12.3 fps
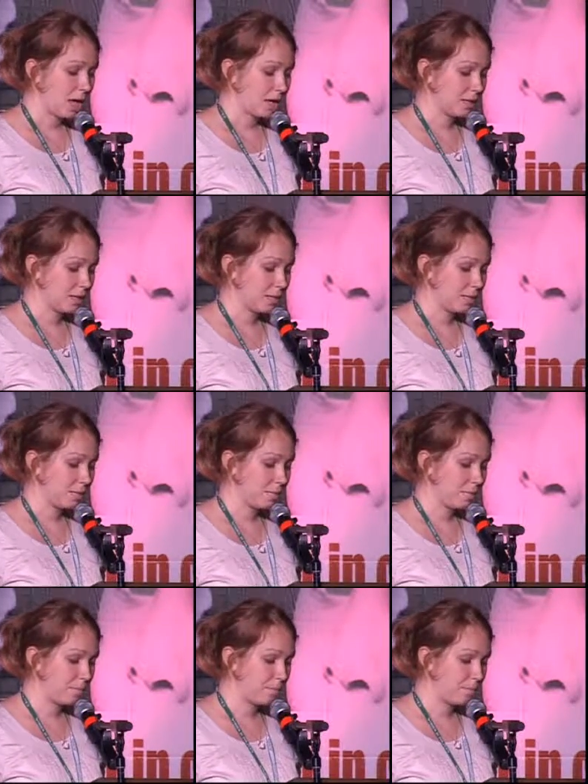And the
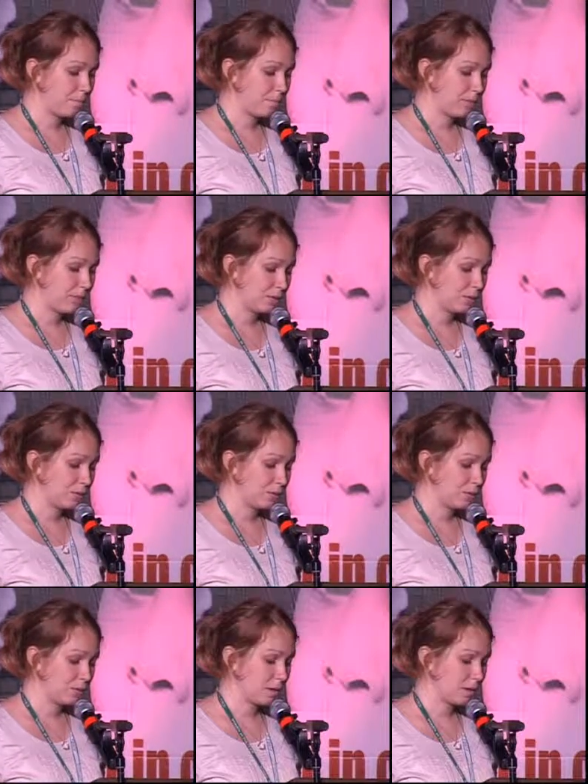Bali
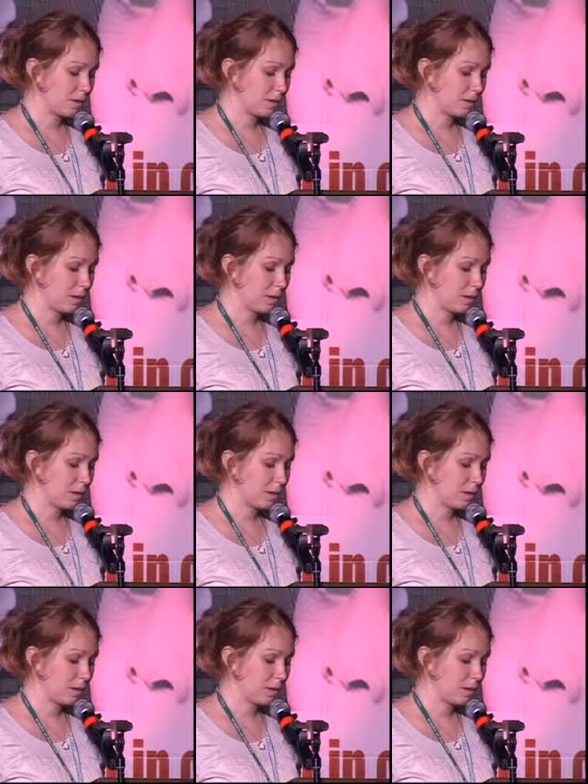Roadmap